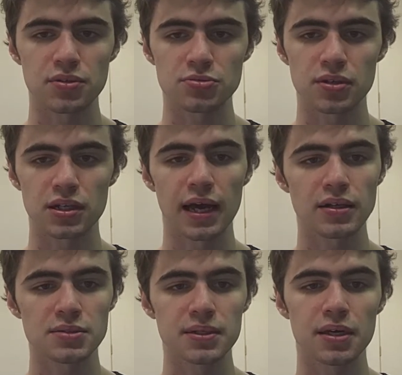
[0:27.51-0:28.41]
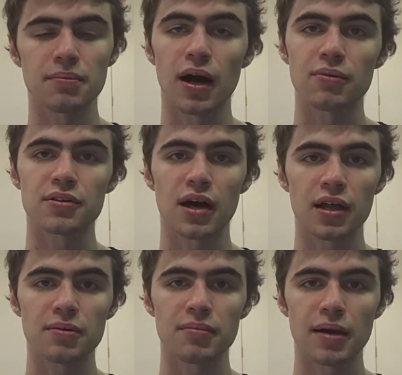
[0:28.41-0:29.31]
which would allow it to be combined with
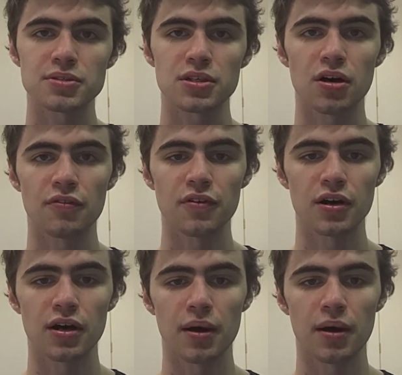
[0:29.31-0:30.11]
other maps to offer